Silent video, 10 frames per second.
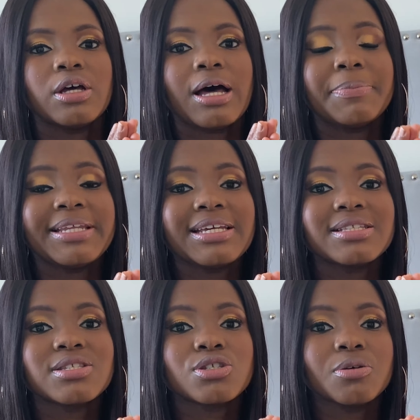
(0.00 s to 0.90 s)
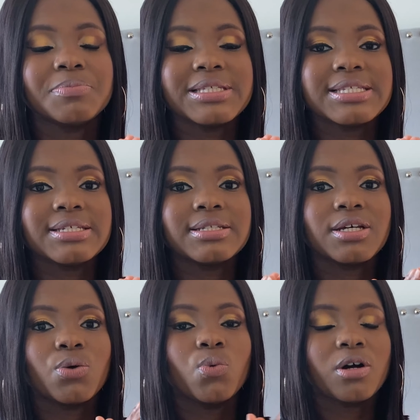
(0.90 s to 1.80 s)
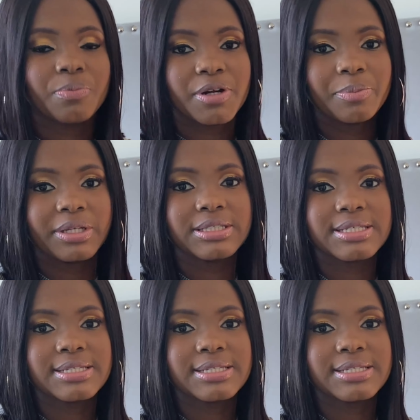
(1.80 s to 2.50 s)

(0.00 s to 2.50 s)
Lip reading: applicants submitting a work permit